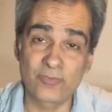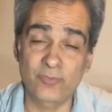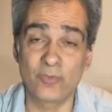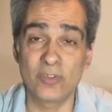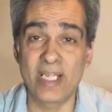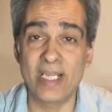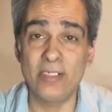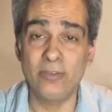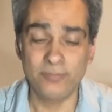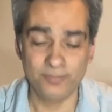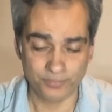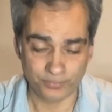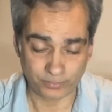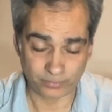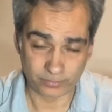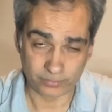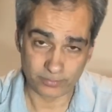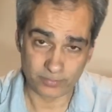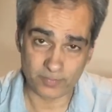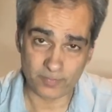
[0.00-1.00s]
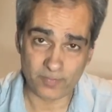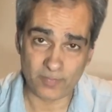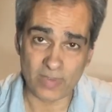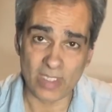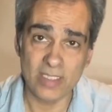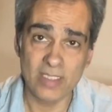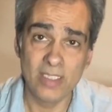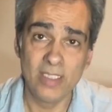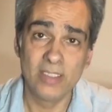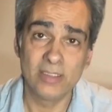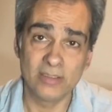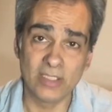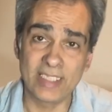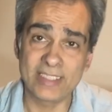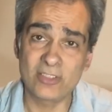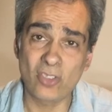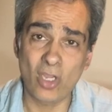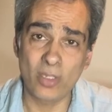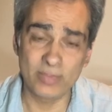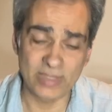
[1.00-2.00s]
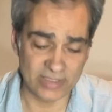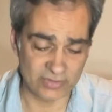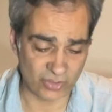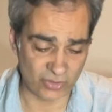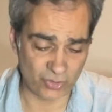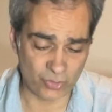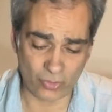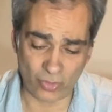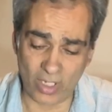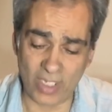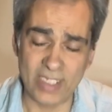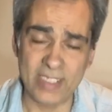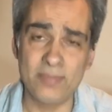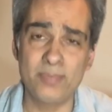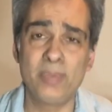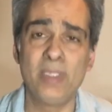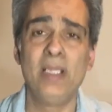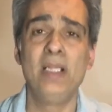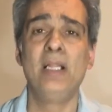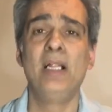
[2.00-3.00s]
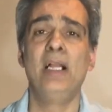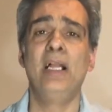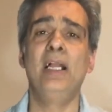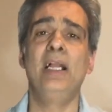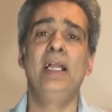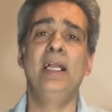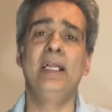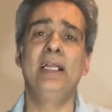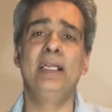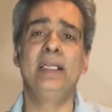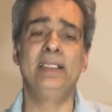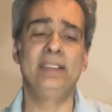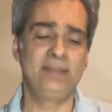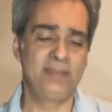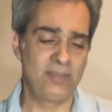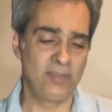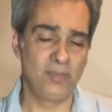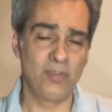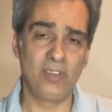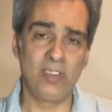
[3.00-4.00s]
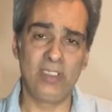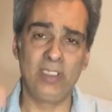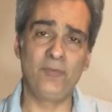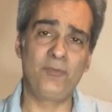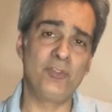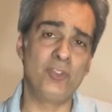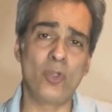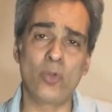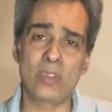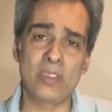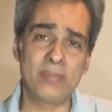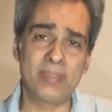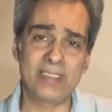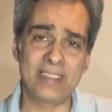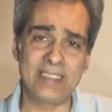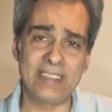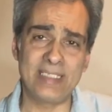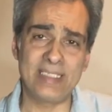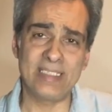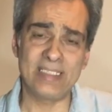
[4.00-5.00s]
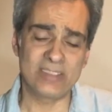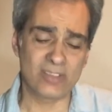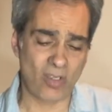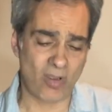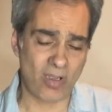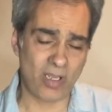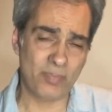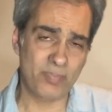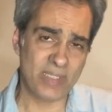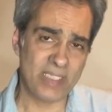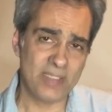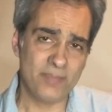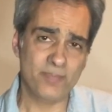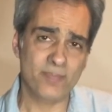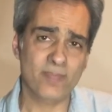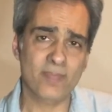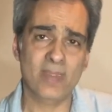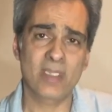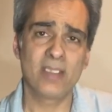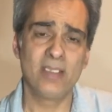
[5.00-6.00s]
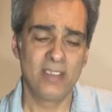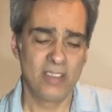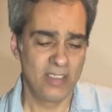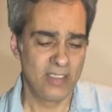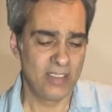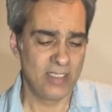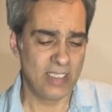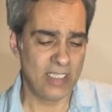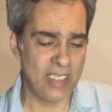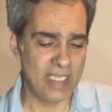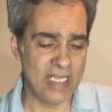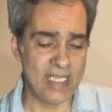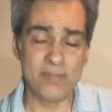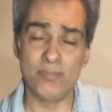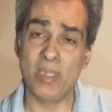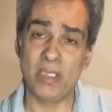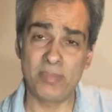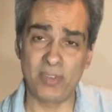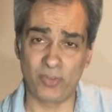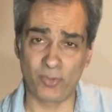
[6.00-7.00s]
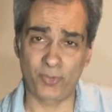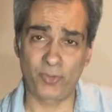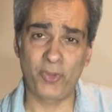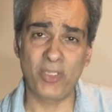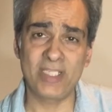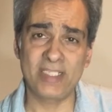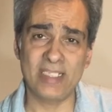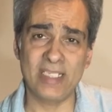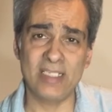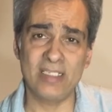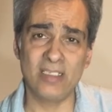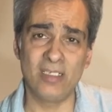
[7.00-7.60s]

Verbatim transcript: for now. Like, comment, and subscribe. And if you know anybody getting into hobby and maybe they're thinking